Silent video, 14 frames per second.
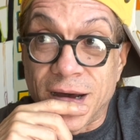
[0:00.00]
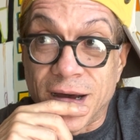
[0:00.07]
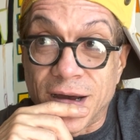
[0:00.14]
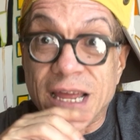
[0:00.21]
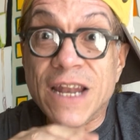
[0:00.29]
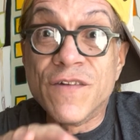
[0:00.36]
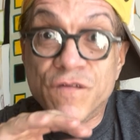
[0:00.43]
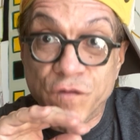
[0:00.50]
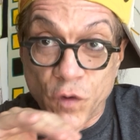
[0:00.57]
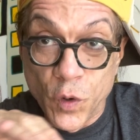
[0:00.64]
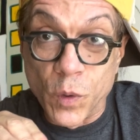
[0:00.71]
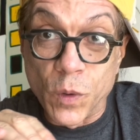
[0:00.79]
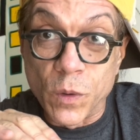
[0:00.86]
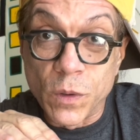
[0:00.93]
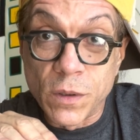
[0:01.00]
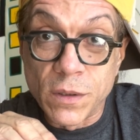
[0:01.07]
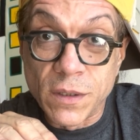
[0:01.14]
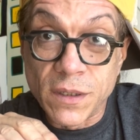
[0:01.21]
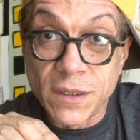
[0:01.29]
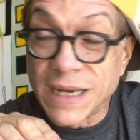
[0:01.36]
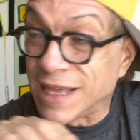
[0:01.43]
in full,
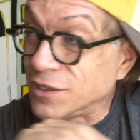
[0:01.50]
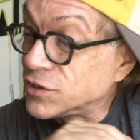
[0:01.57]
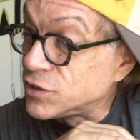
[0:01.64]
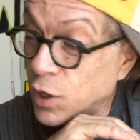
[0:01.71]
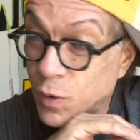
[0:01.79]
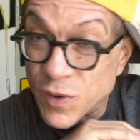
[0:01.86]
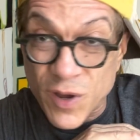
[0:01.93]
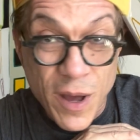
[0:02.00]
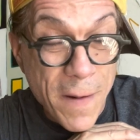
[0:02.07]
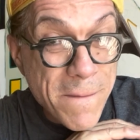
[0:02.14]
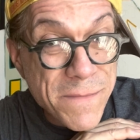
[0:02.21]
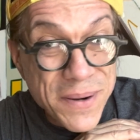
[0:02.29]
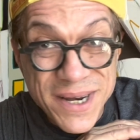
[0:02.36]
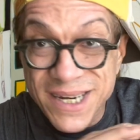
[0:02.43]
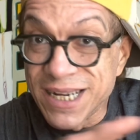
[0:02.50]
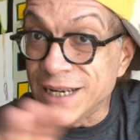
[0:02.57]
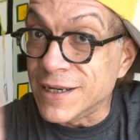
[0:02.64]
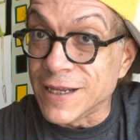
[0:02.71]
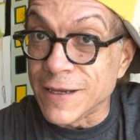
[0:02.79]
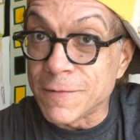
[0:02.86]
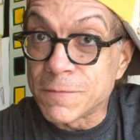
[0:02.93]
like
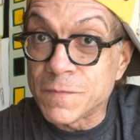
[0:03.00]
completely,